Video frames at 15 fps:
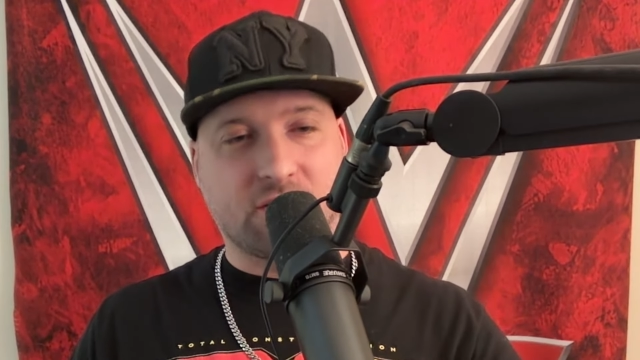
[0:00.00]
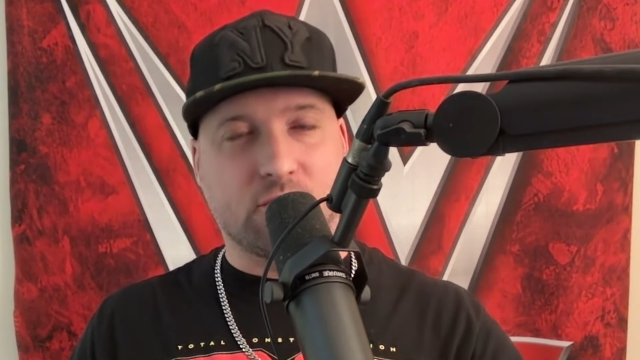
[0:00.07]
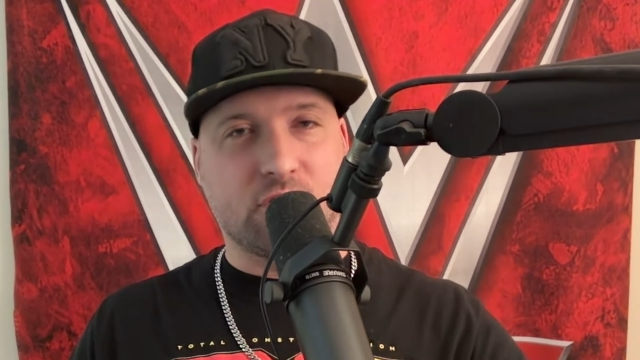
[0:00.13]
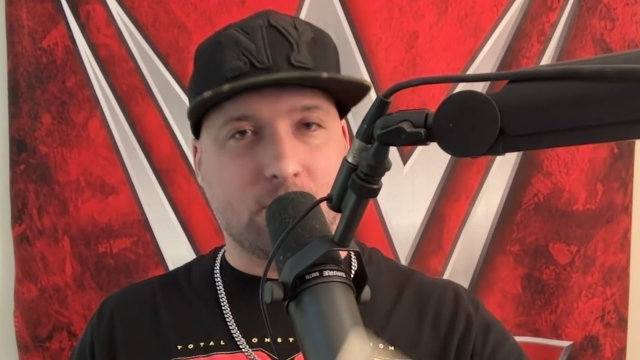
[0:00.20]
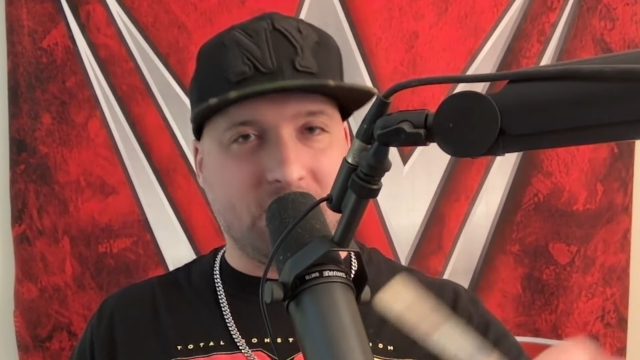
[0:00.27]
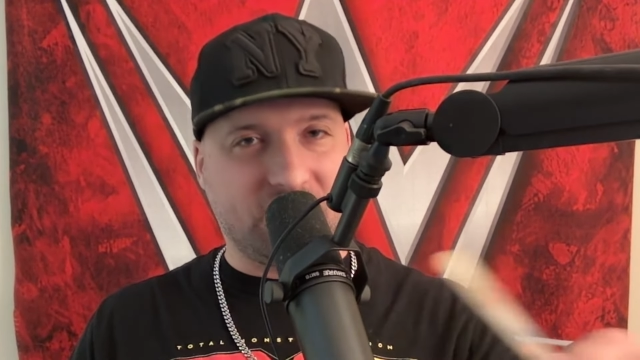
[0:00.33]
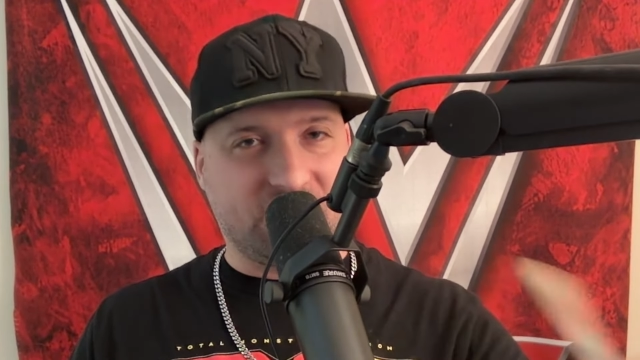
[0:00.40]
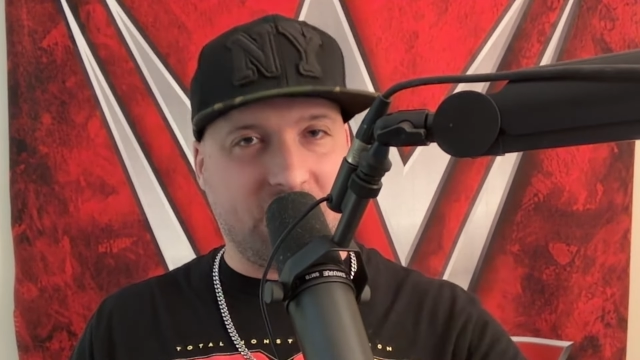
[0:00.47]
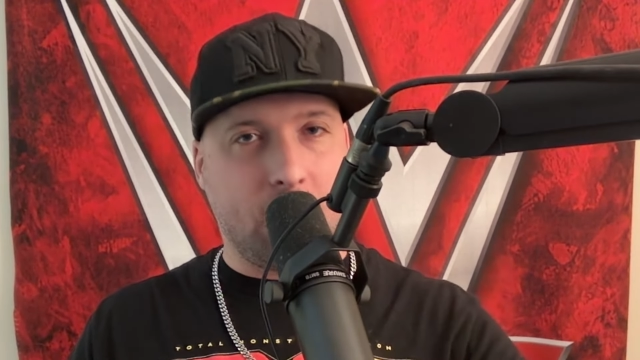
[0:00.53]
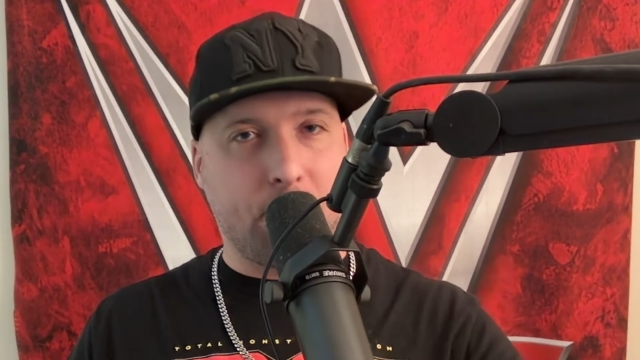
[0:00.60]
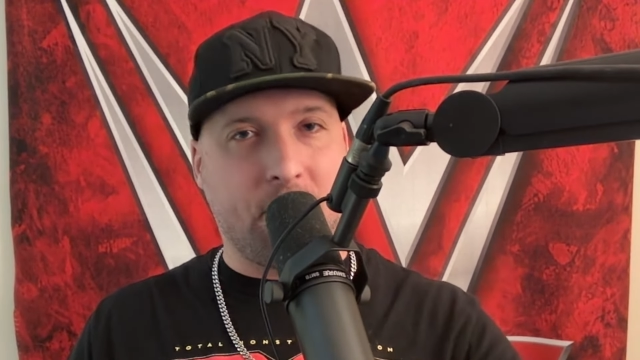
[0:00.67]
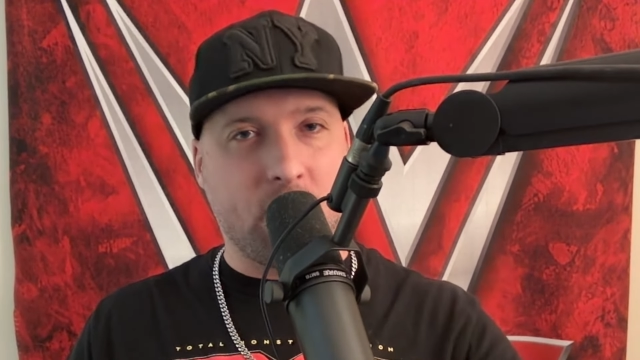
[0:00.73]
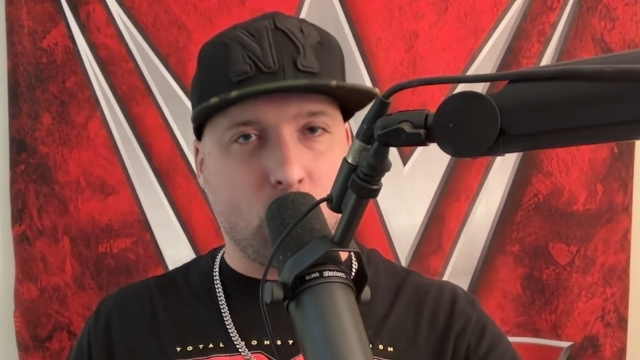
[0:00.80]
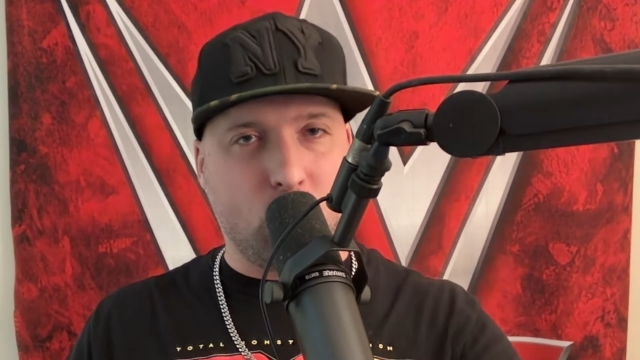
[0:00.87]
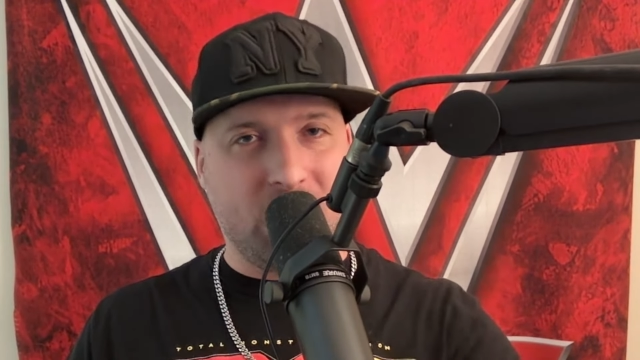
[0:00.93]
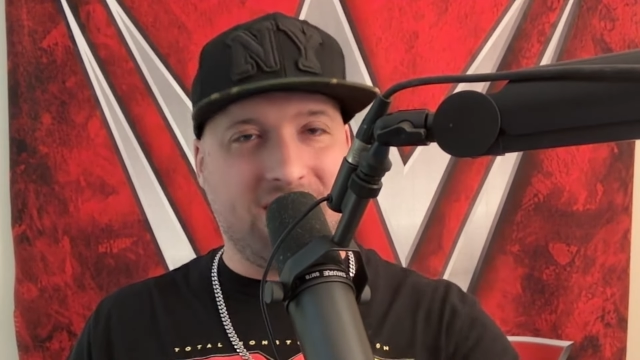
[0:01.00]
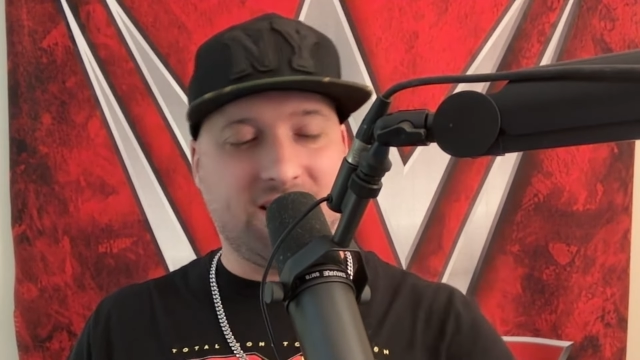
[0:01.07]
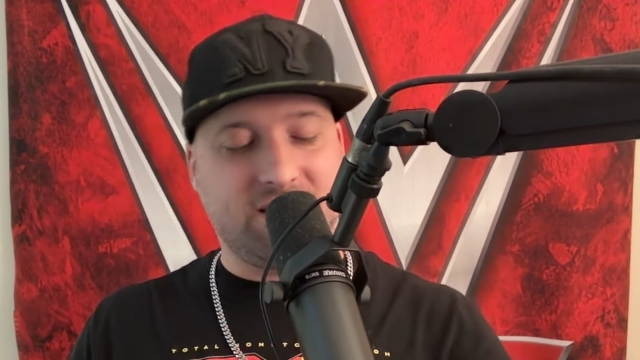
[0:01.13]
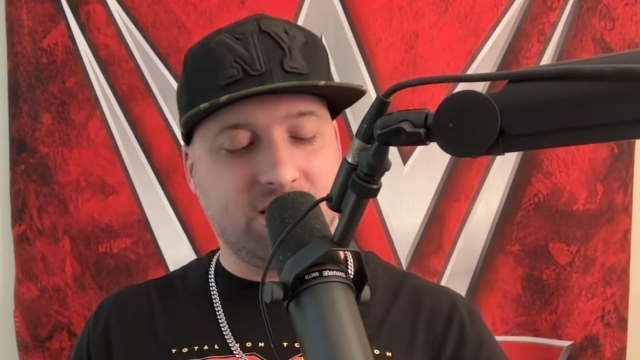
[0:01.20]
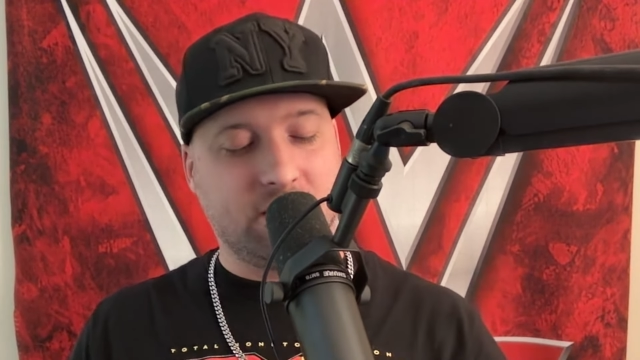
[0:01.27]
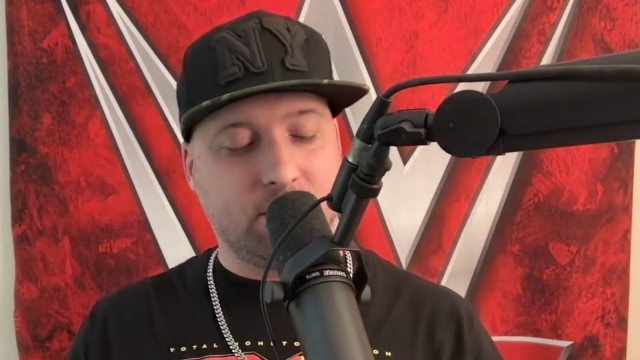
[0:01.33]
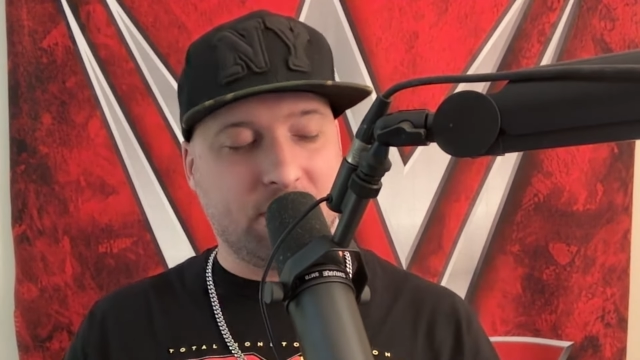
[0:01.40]
It was going to be CM Punk winning
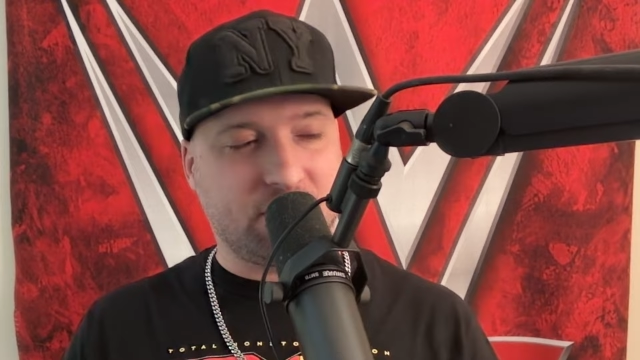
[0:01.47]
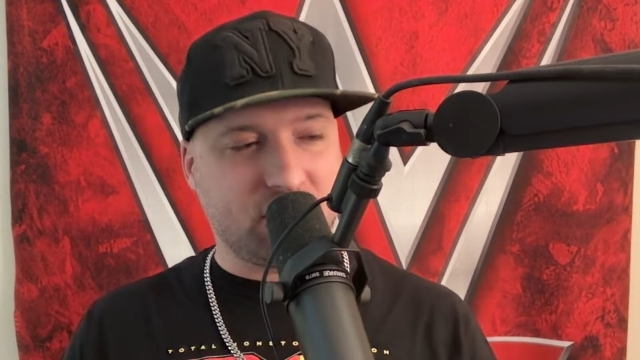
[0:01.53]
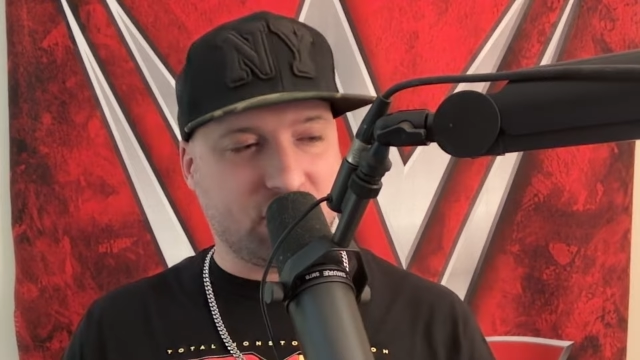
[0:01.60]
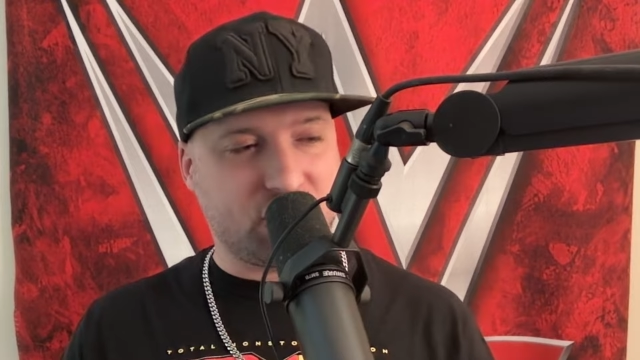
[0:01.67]
the Elimination